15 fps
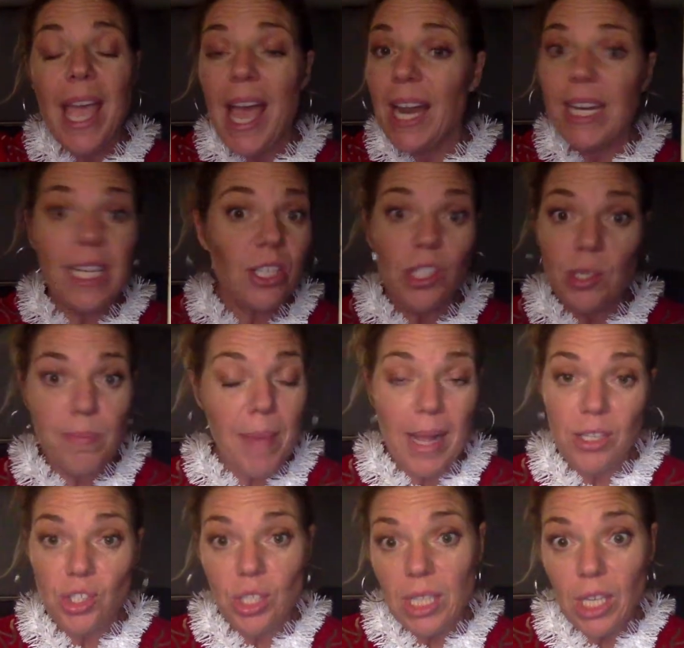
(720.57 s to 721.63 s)
And he just
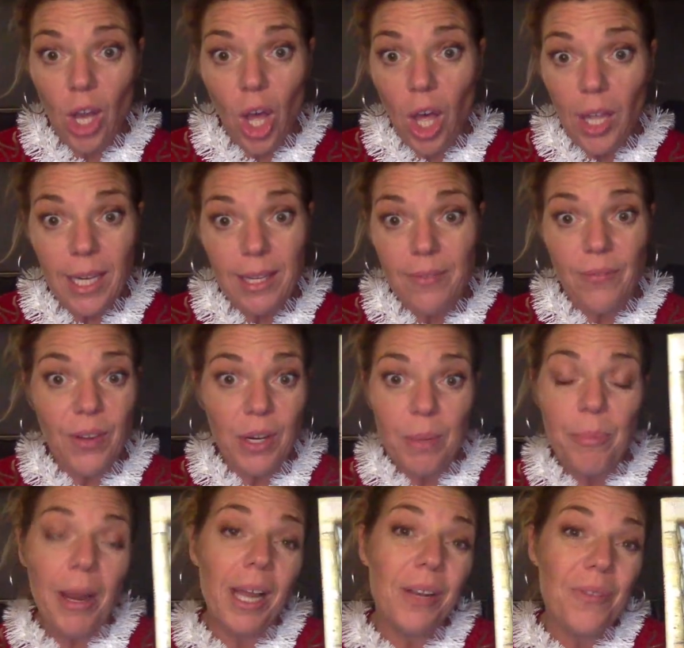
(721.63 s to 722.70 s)
magically caught it, very
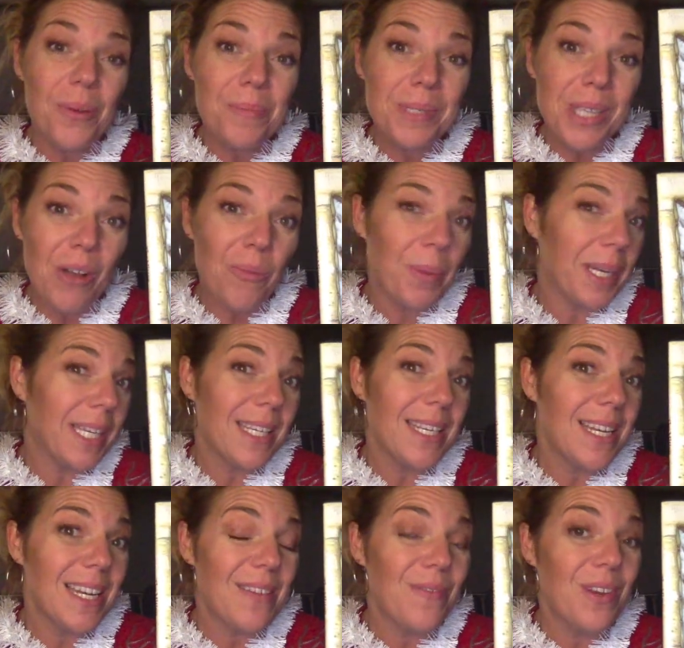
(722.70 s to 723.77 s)
proud of himself, but he
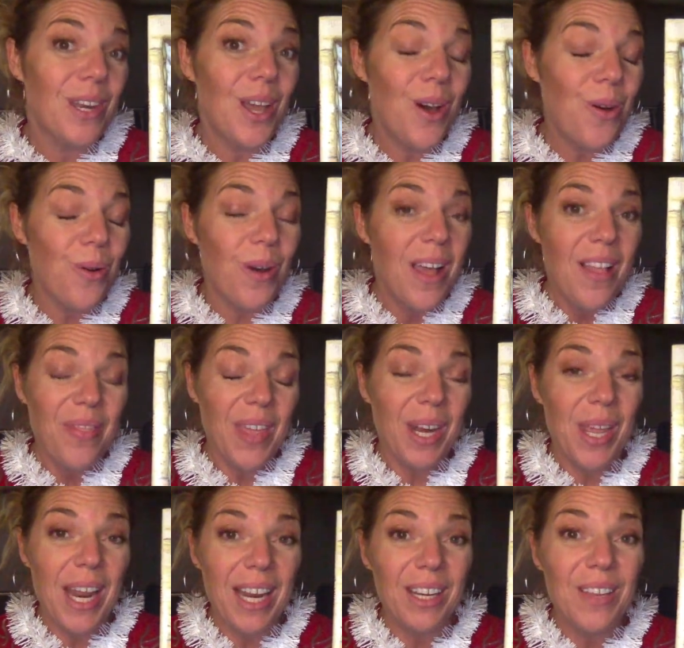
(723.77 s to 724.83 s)
didn't even know that
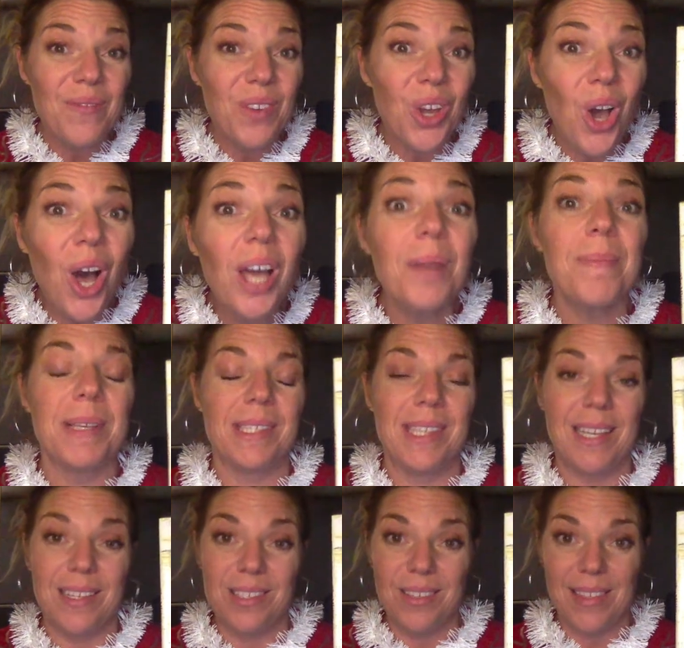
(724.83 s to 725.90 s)
it had even gone
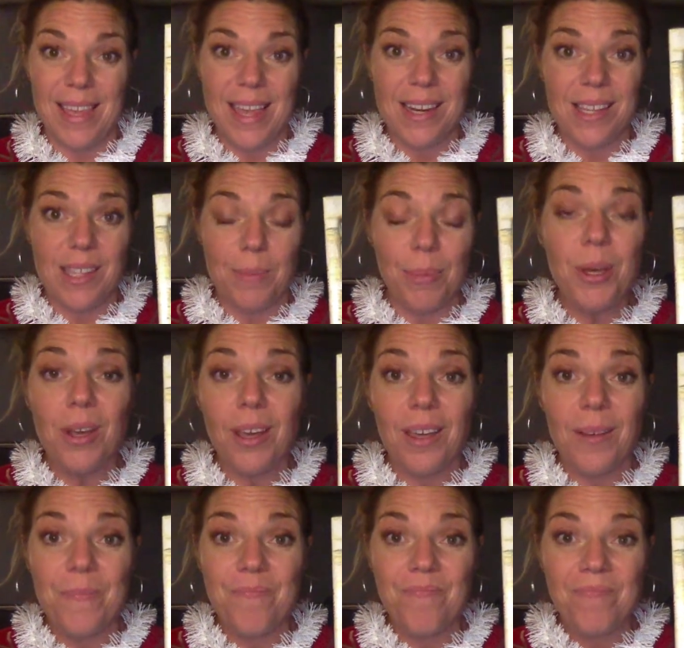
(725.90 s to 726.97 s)
missing until the end of the
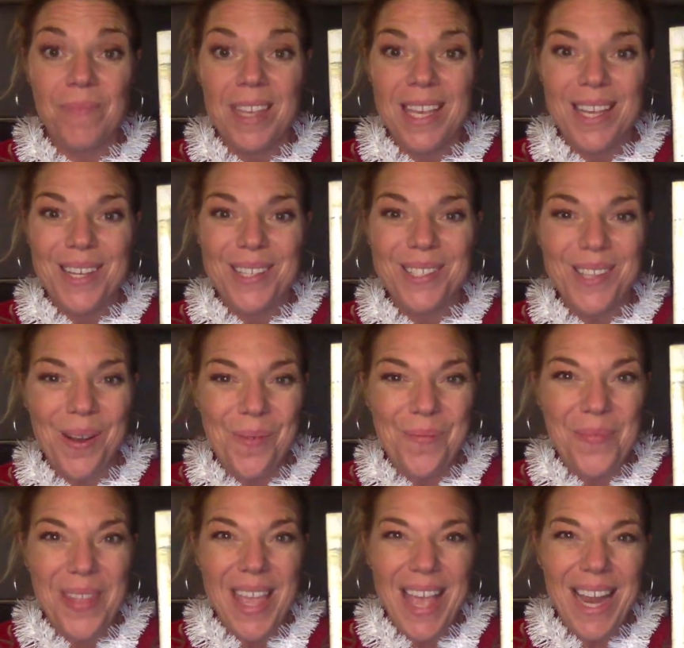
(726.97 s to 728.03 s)
book. So,
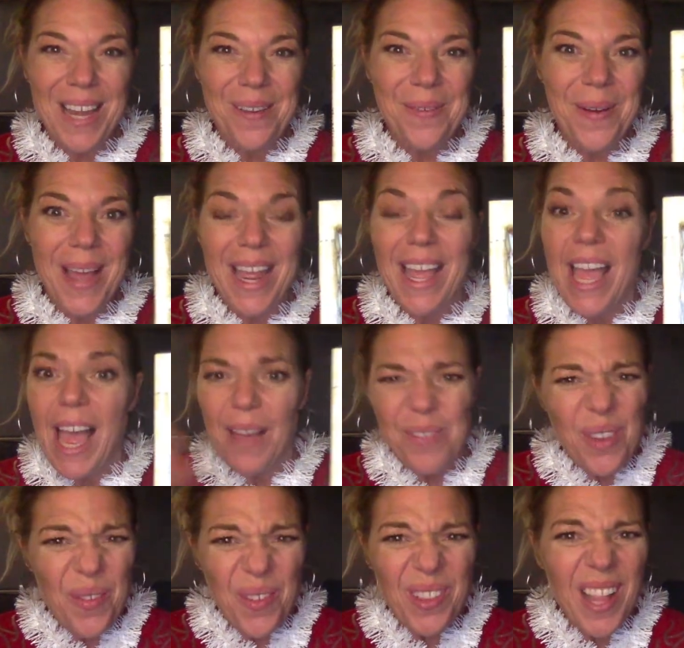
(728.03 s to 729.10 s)
anyway, have
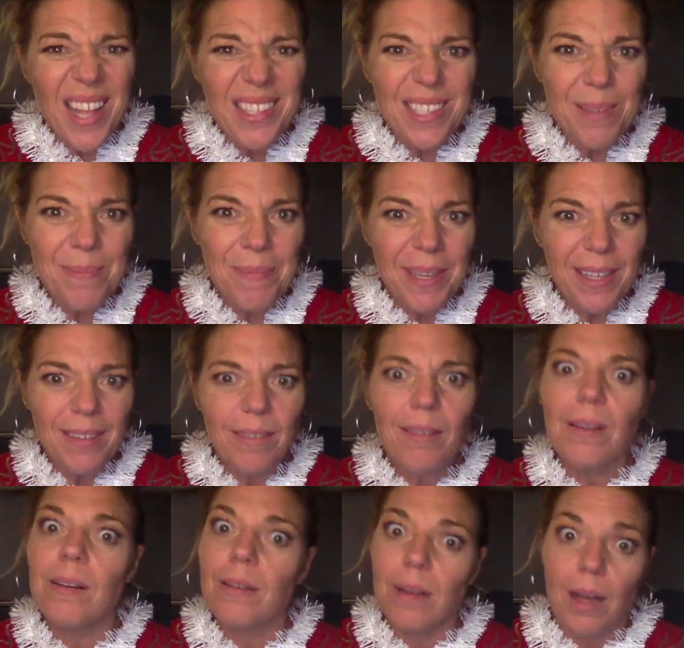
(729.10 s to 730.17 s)
you ever lost a mitten?
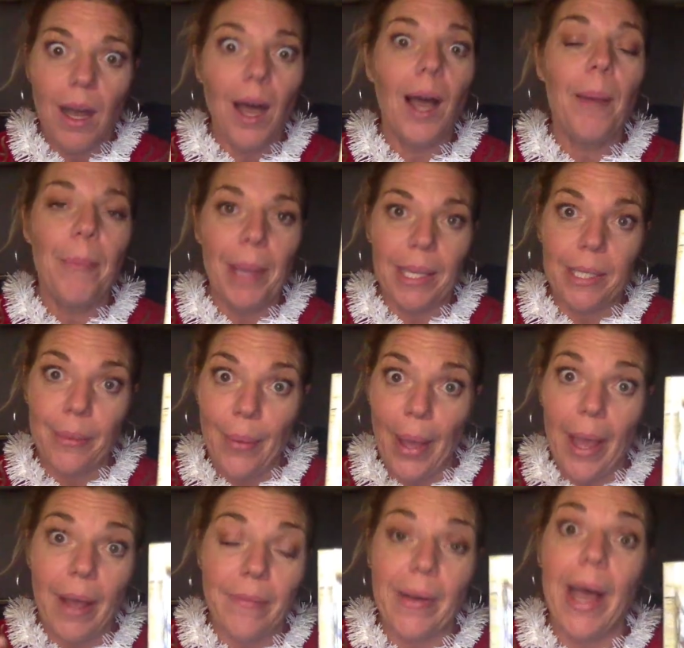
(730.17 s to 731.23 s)
I bet you
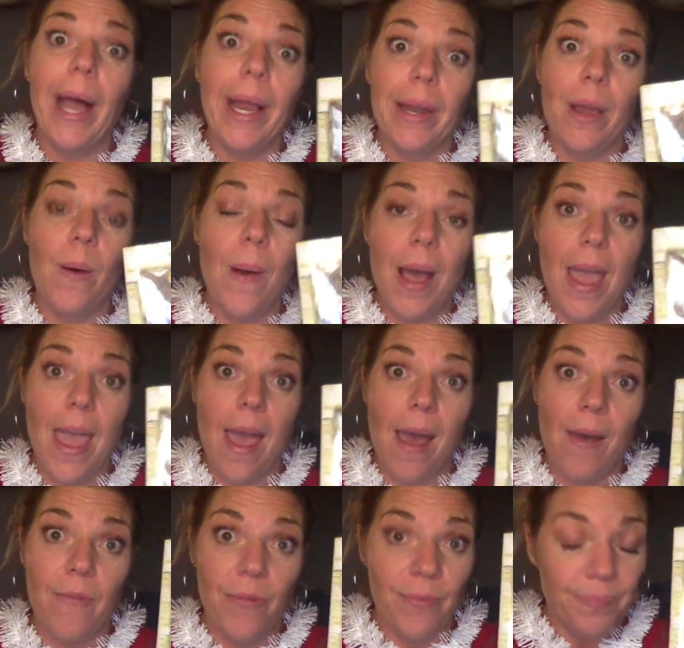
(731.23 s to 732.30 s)
have. I know I
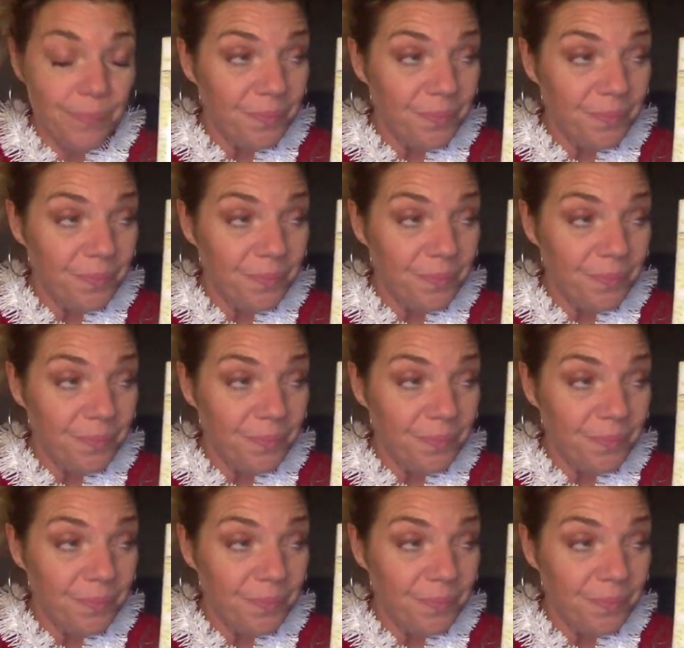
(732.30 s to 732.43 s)
have.